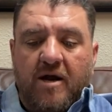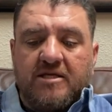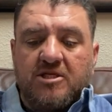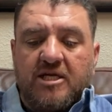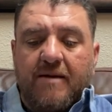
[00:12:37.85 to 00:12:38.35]

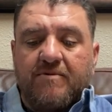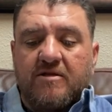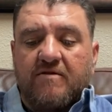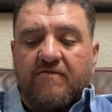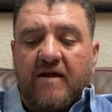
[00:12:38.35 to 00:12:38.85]
boxing
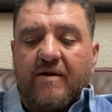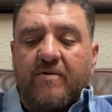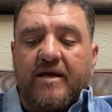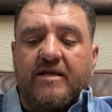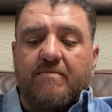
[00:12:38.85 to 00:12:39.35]
champion in the
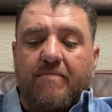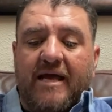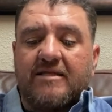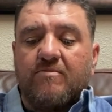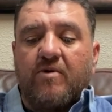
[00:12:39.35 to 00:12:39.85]
flyweight,
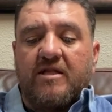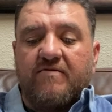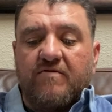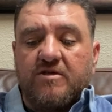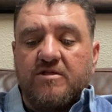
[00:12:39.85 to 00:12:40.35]
bantamweight
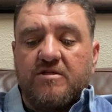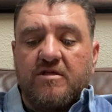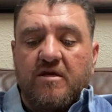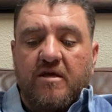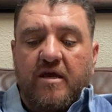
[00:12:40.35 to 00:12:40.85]
divisions.